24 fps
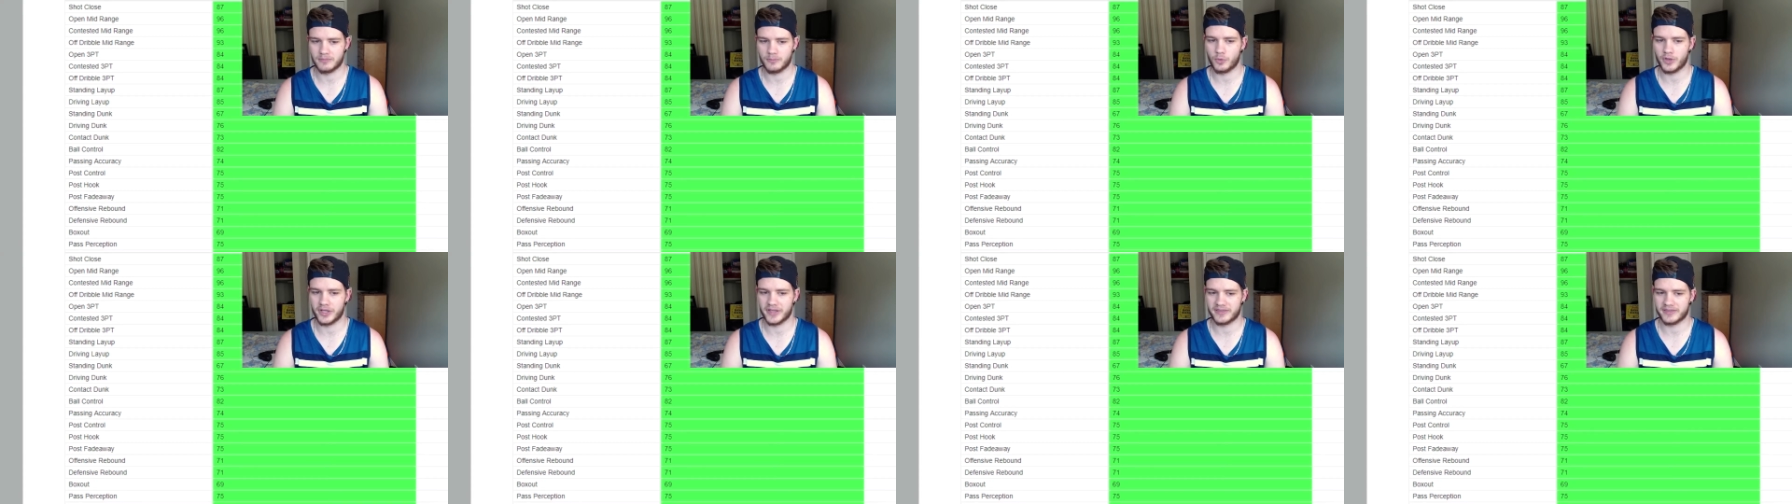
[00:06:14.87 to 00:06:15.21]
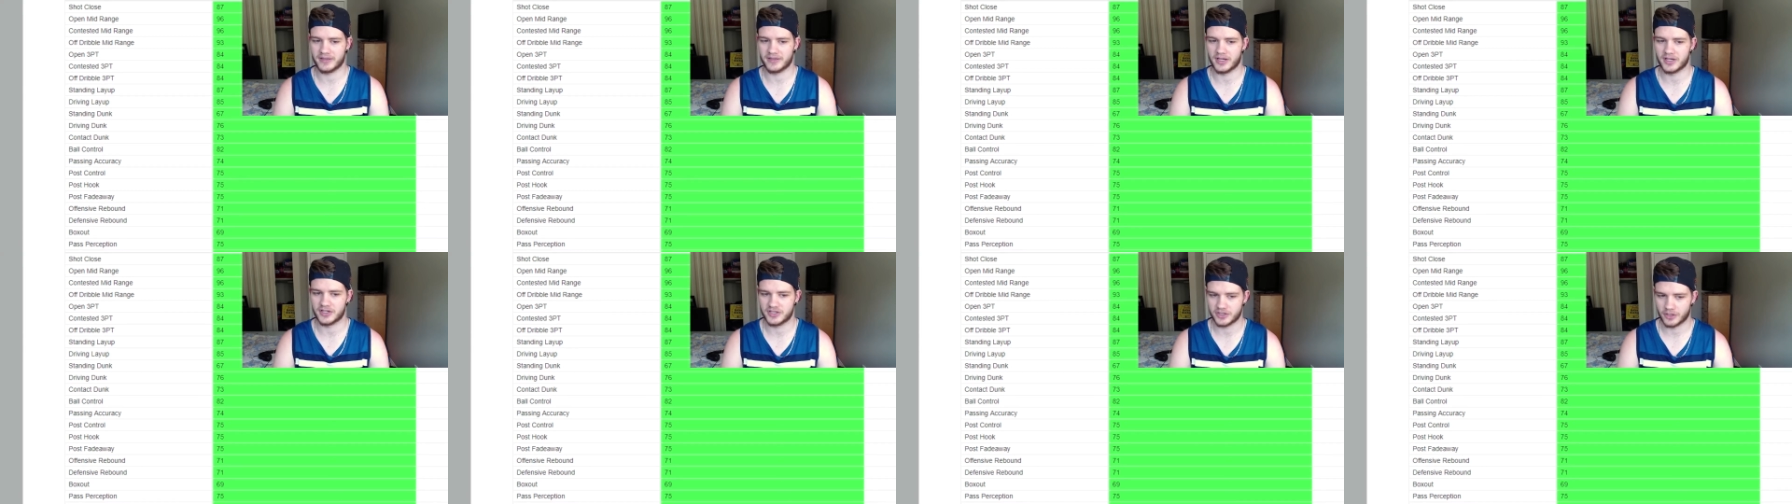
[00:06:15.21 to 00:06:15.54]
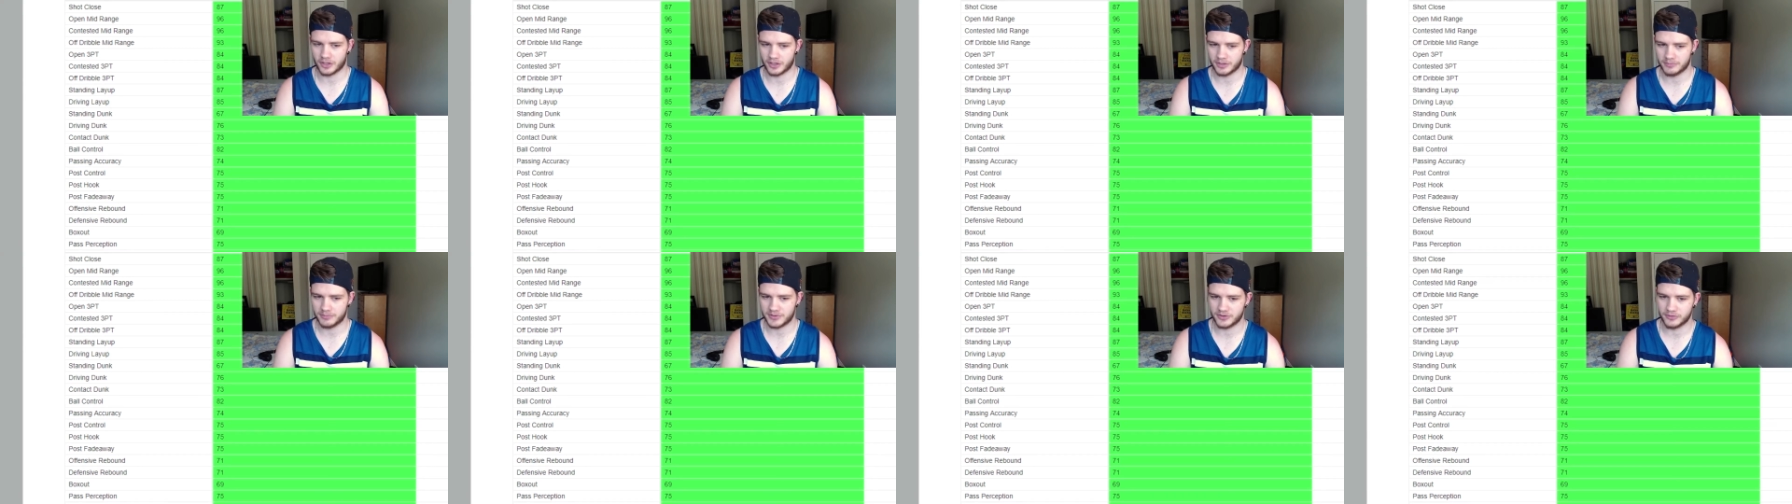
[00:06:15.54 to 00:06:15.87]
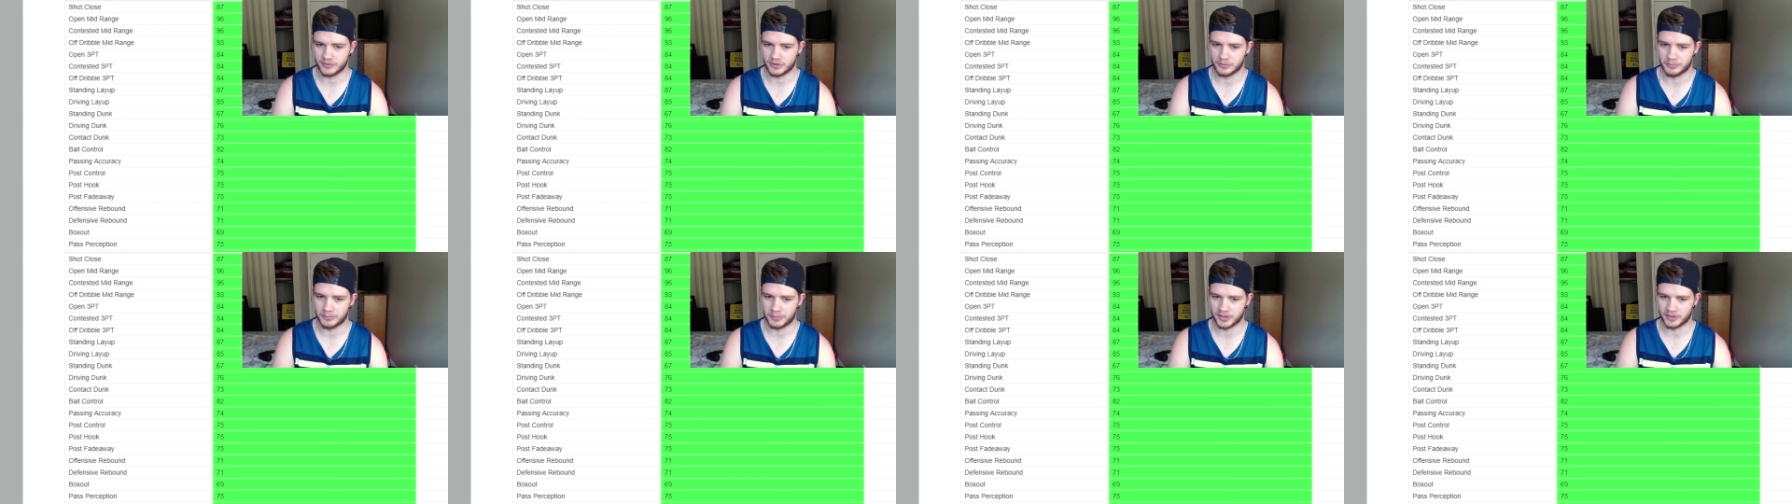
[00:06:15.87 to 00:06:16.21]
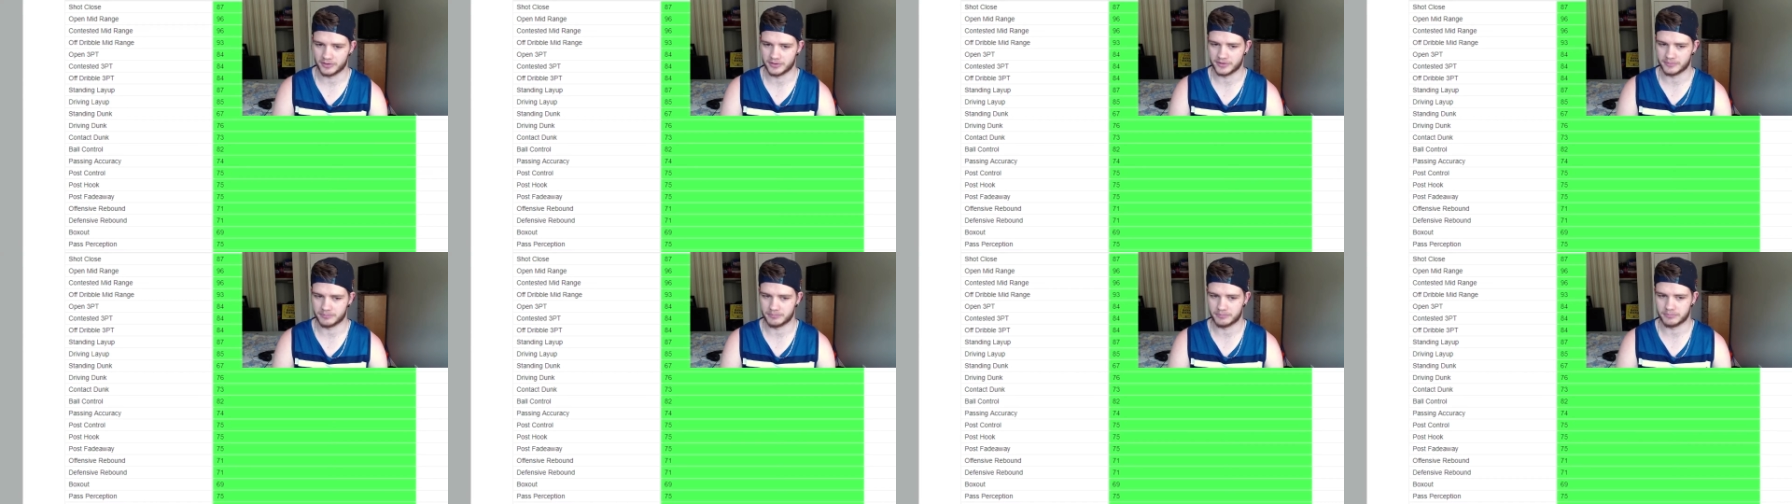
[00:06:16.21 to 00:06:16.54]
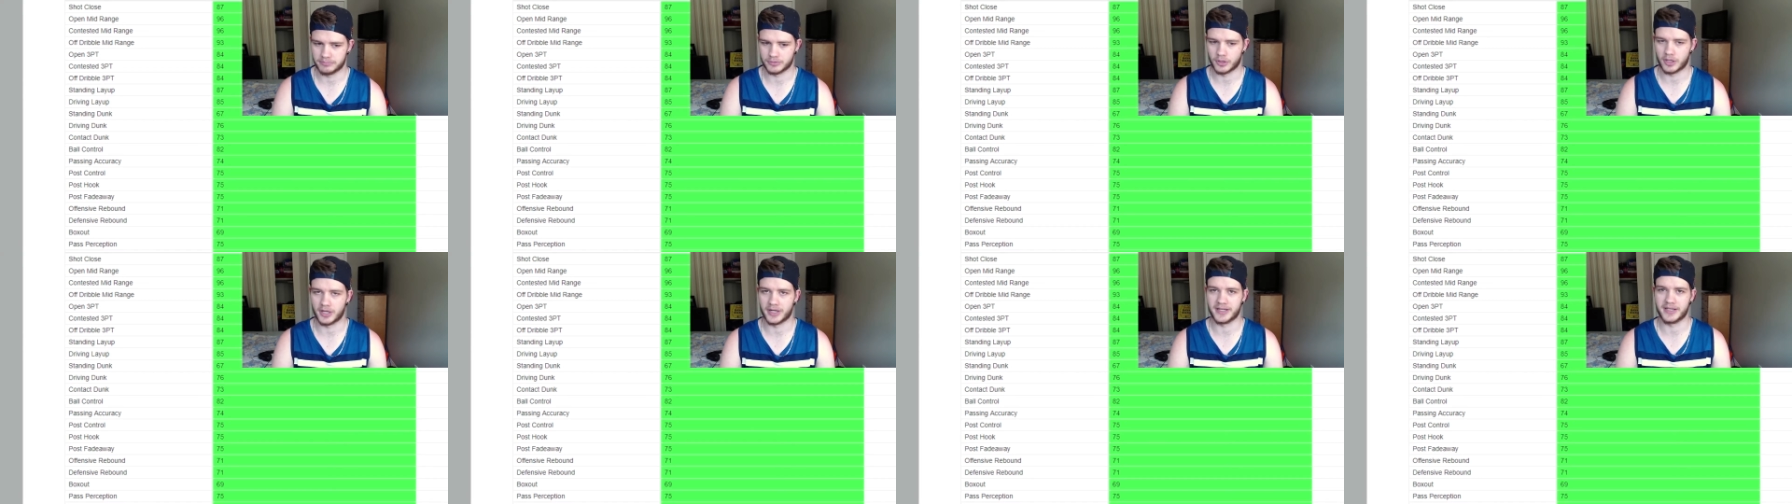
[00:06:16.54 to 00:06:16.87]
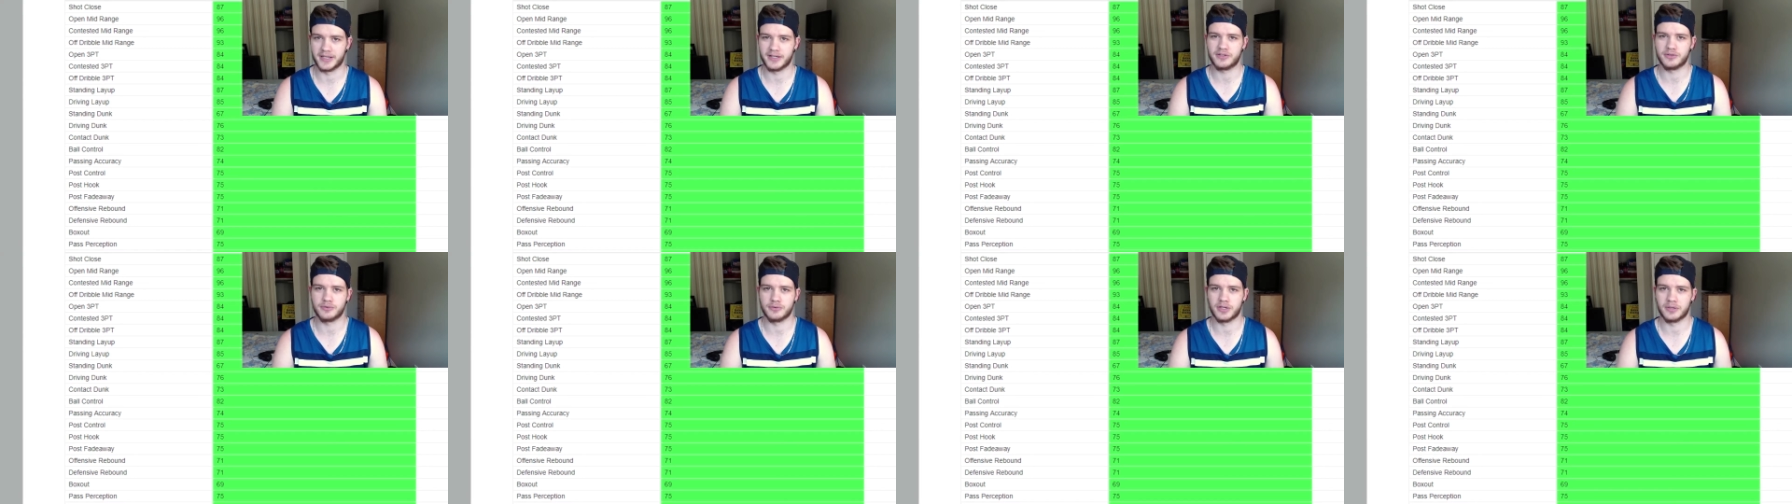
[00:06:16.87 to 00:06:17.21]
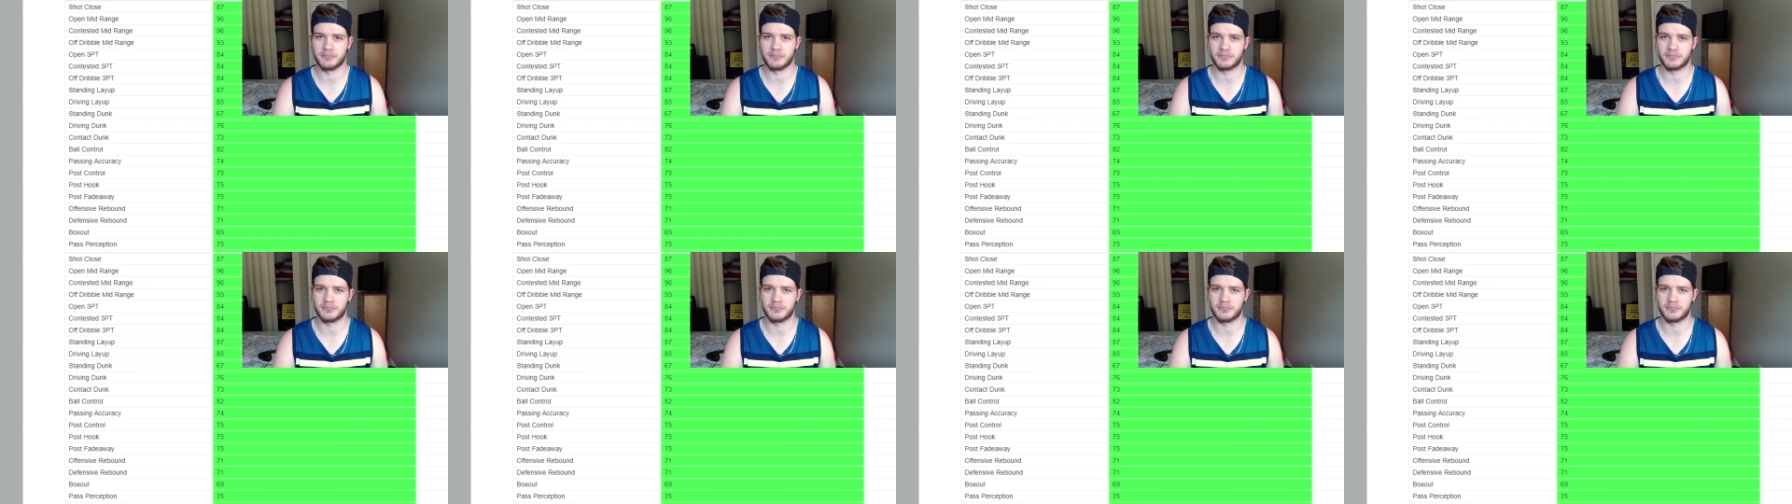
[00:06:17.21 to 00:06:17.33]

with a sharpshooter build brought into it,